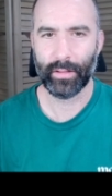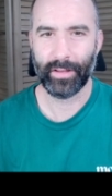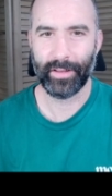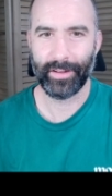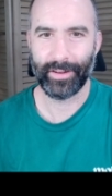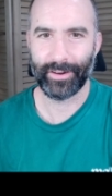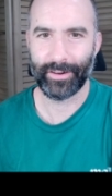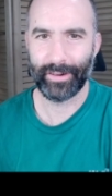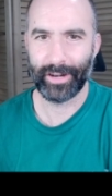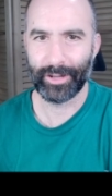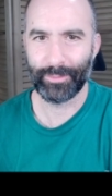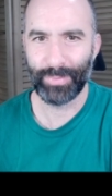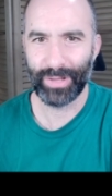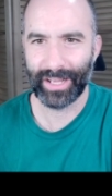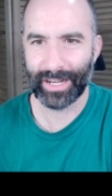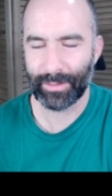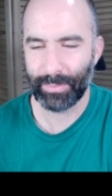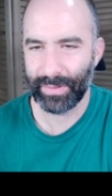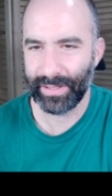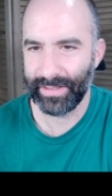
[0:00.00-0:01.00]
All right,
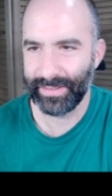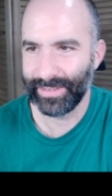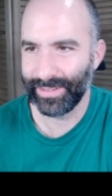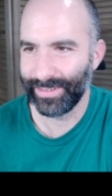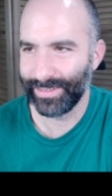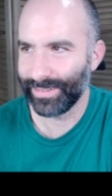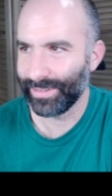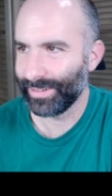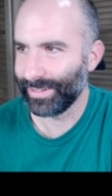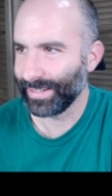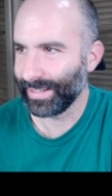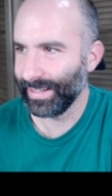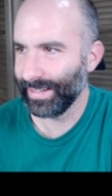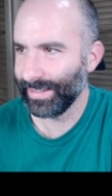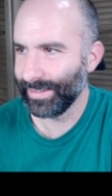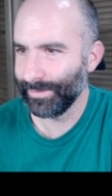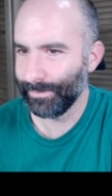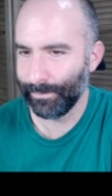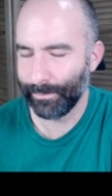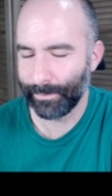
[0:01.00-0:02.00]
black pieces again.